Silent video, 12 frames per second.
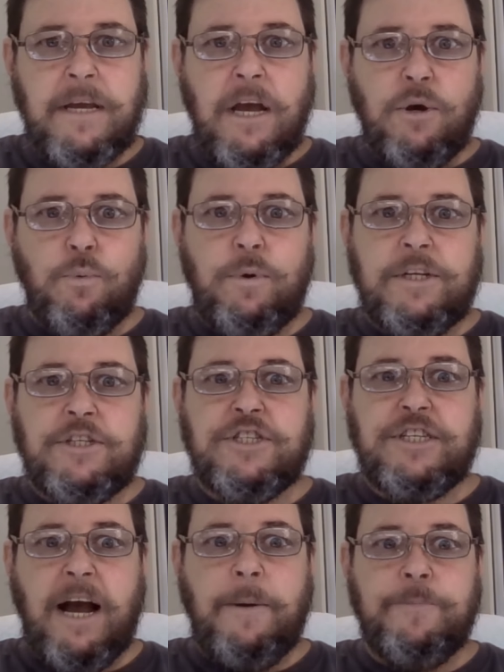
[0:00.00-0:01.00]

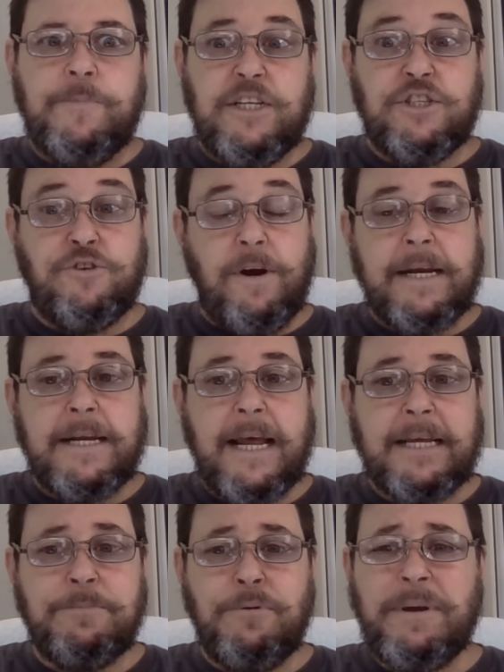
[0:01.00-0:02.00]
which is great
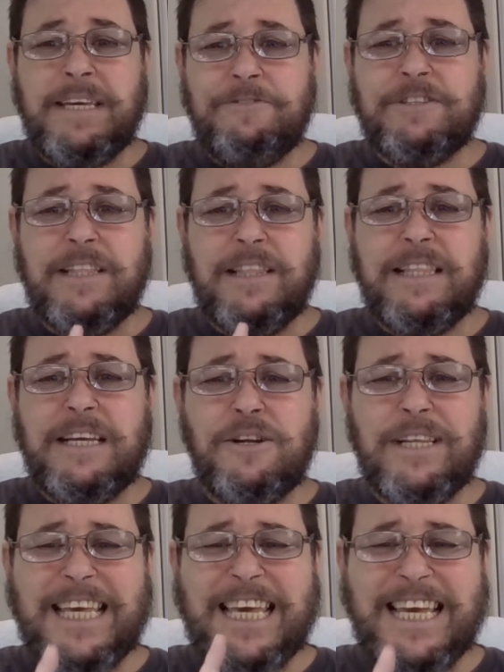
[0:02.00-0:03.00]
and probably gives us a little
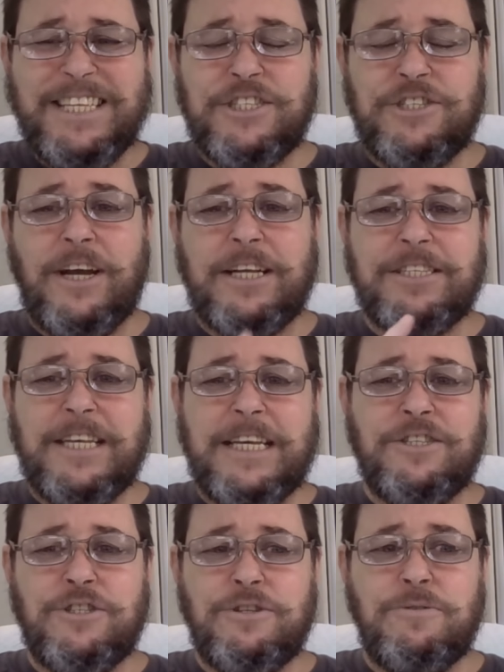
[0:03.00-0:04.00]
insights
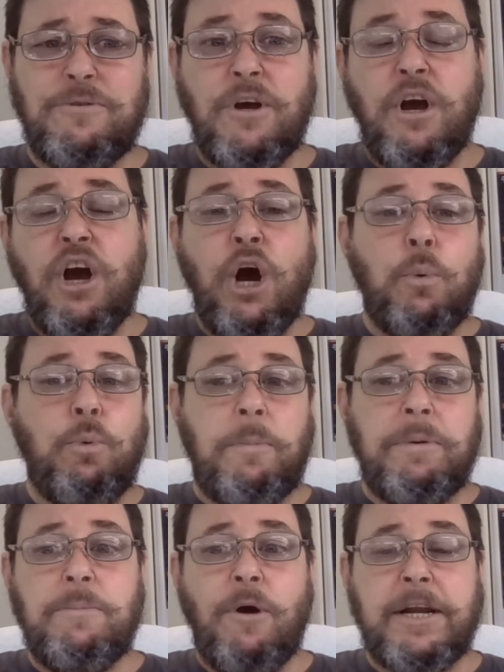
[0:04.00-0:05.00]
into what
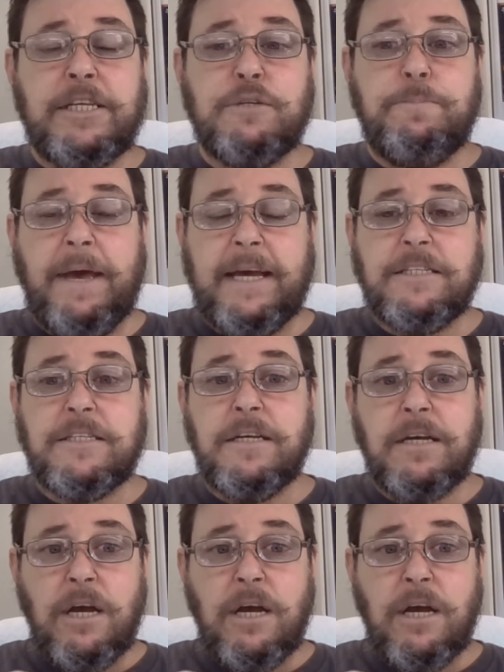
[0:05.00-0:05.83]
we might expect